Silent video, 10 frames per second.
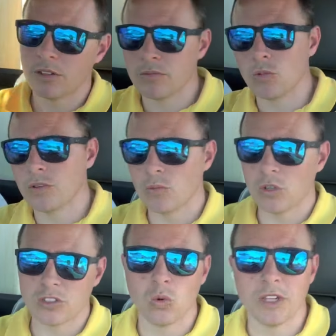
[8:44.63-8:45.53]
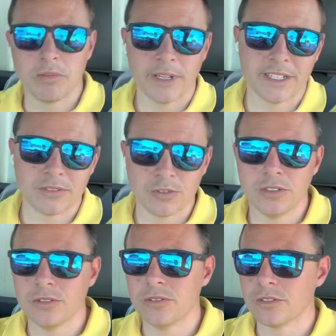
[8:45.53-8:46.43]
what 20 plants we
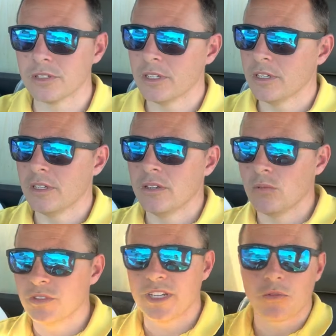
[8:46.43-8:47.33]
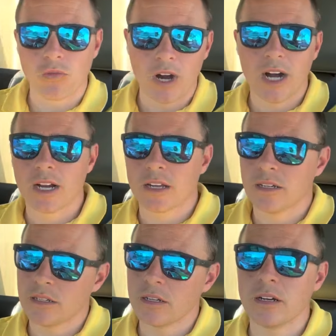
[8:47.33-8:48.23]
use, what type of rock,
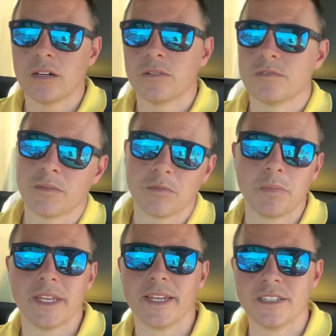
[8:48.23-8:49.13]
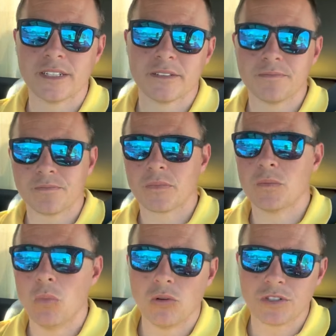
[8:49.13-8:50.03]
what type of bed edging,
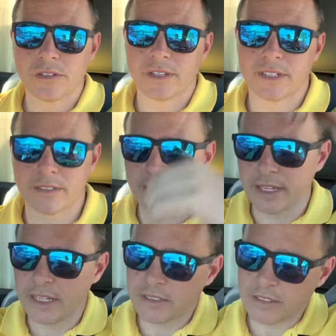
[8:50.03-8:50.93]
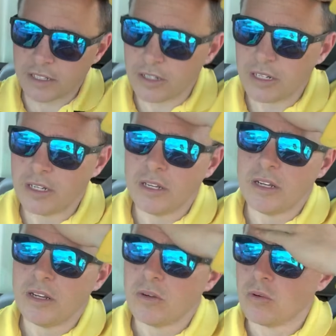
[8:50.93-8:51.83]
mulch, and things like that. So
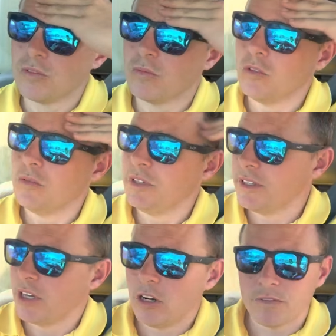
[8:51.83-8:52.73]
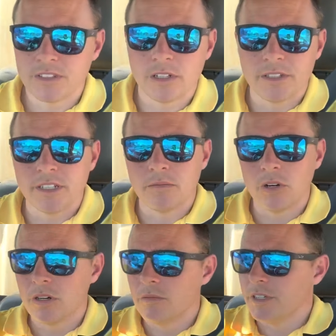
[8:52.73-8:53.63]
we'll be in the office all day
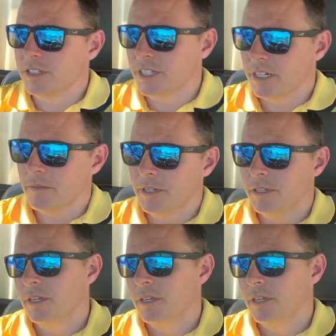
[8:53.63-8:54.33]
tomorrow, me and Jeremy,